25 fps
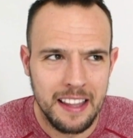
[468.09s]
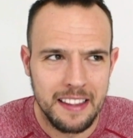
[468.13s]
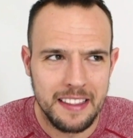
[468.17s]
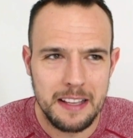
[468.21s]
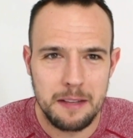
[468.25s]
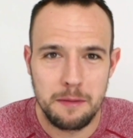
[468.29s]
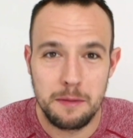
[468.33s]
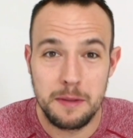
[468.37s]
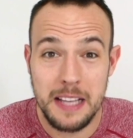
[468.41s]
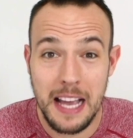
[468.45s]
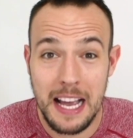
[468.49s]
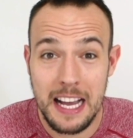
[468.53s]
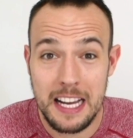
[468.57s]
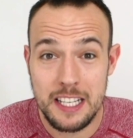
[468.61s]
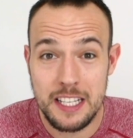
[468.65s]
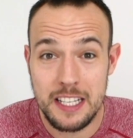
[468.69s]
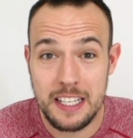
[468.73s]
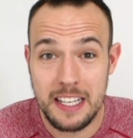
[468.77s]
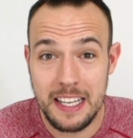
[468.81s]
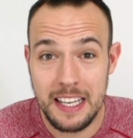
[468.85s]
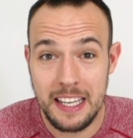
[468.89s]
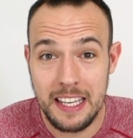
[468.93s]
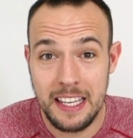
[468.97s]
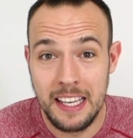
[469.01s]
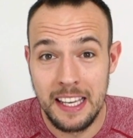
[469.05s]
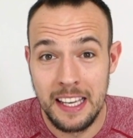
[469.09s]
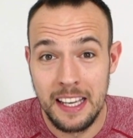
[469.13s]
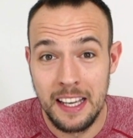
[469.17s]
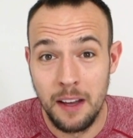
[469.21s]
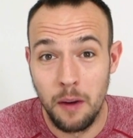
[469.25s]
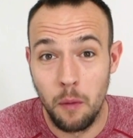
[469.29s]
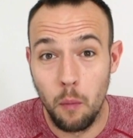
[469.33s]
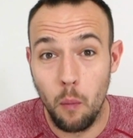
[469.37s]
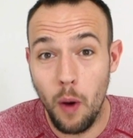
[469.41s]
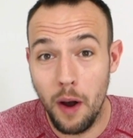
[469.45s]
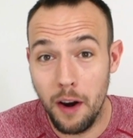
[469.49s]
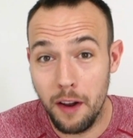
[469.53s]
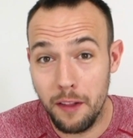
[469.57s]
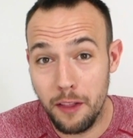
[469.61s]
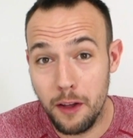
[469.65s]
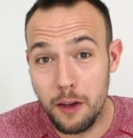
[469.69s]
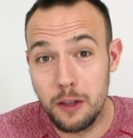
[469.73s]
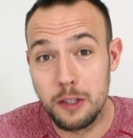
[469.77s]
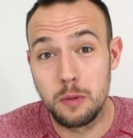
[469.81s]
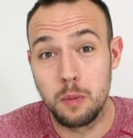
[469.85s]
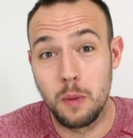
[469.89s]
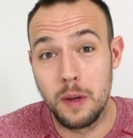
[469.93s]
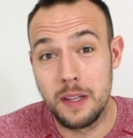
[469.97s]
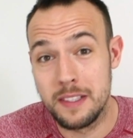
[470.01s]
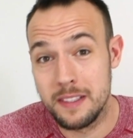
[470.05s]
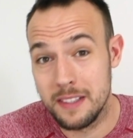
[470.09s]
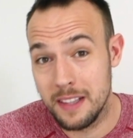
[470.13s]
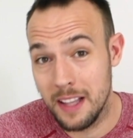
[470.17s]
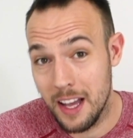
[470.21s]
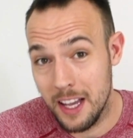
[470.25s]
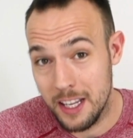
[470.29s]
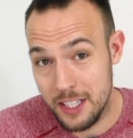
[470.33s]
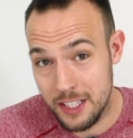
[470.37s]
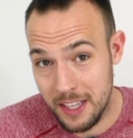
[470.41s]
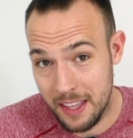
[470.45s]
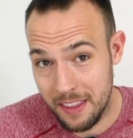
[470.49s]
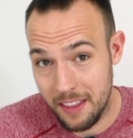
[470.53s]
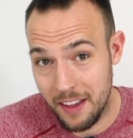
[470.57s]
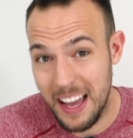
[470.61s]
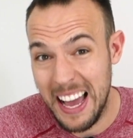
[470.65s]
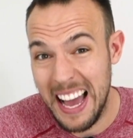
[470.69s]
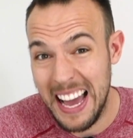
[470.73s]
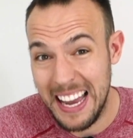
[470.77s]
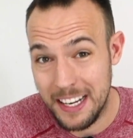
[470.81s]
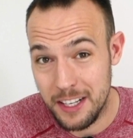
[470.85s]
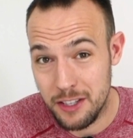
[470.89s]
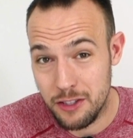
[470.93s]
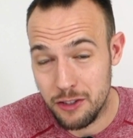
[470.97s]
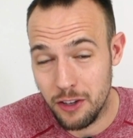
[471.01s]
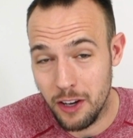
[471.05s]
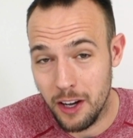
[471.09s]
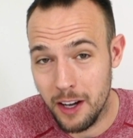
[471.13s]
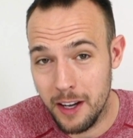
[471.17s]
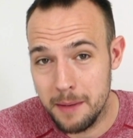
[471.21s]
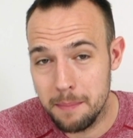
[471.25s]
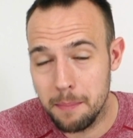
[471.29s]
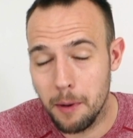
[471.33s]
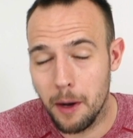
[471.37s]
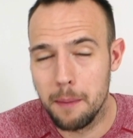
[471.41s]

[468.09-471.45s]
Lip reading: this was actually one of those ones last year that I hadn't tried,